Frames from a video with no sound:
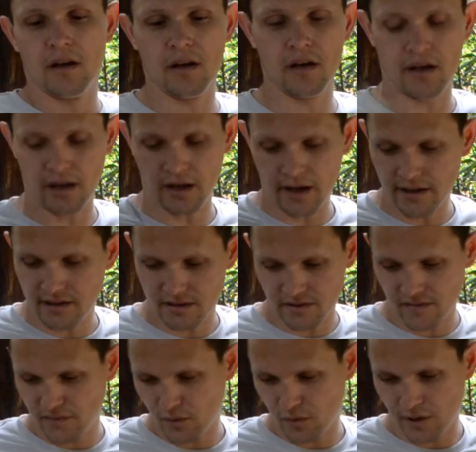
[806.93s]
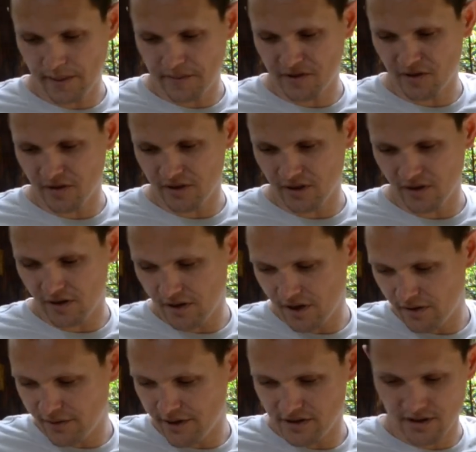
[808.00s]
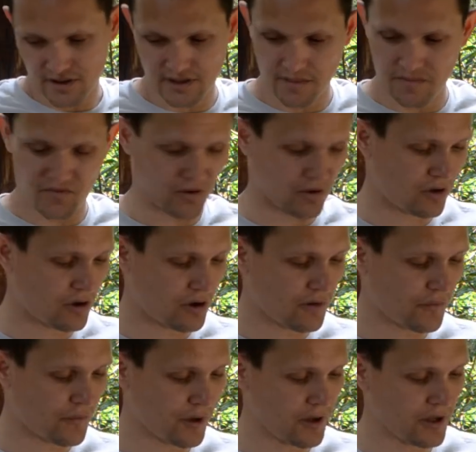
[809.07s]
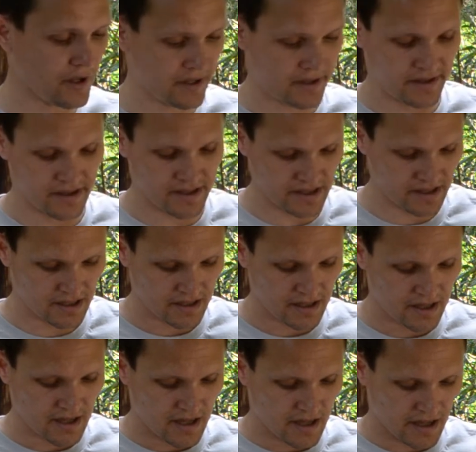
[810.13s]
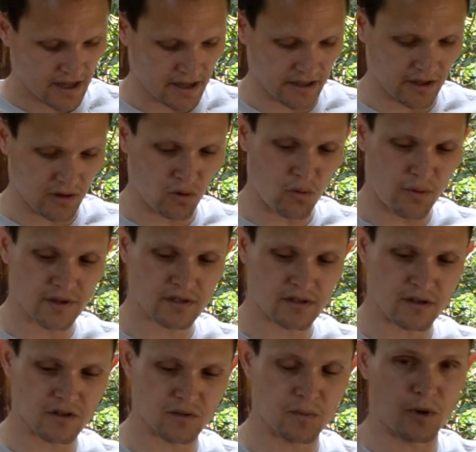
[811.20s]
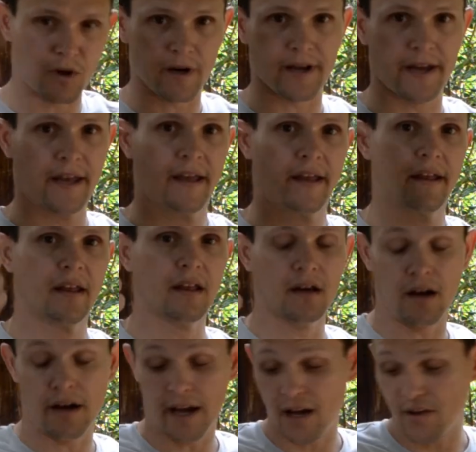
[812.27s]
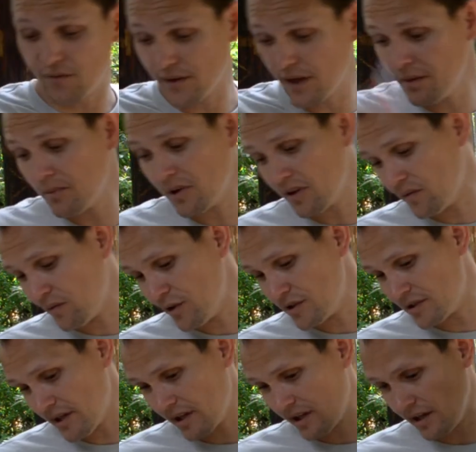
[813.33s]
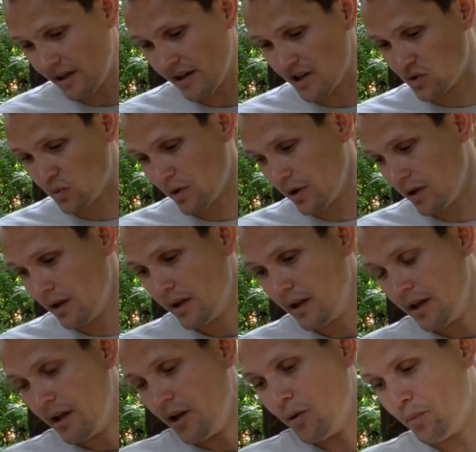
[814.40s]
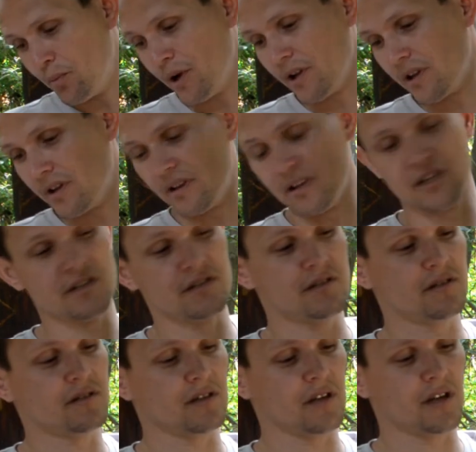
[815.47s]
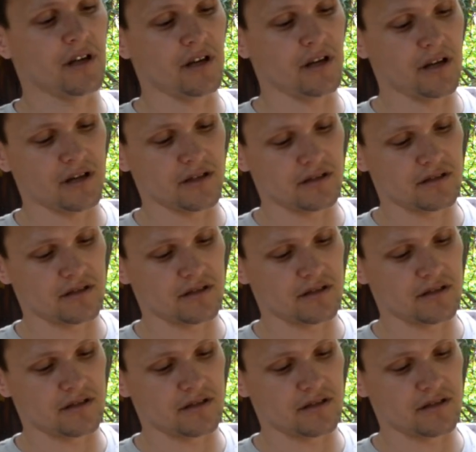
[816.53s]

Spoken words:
A lighter for absolutely no reason except for the coffee. And then always close by, I have in my first aid kit as well, but this is